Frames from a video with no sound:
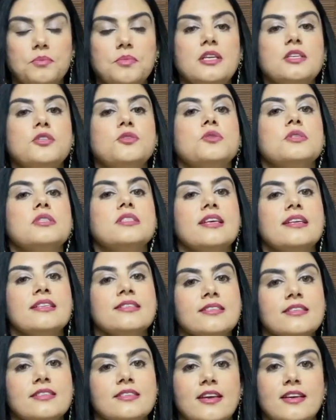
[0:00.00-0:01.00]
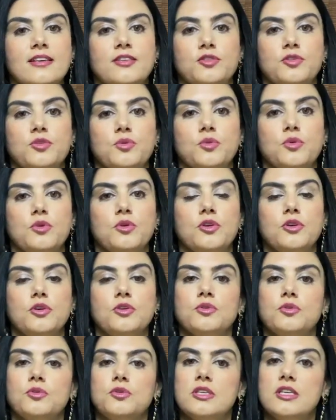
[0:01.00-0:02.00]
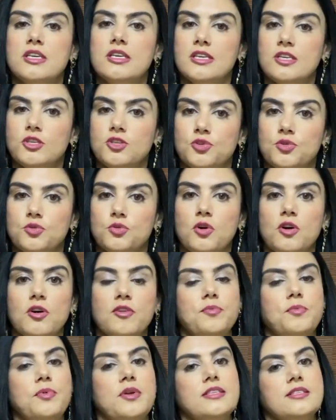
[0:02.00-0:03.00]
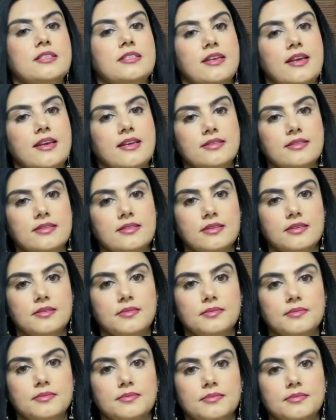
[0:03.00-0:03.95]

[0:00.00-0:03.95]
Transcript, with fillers: but to sensitize you to the issue of breast cancer.